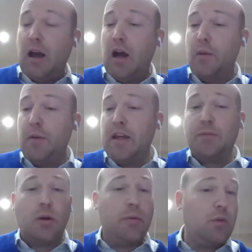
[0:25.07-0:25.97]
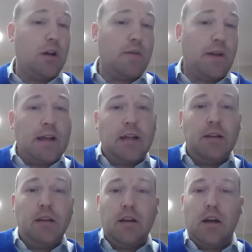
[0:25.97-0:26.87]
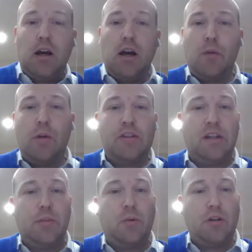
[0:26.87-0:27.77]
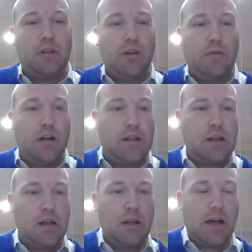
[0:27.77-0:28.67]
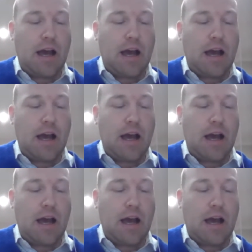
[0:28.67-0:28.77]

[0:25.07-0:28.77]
It's probably worth flagging that I'm a senior policy advisor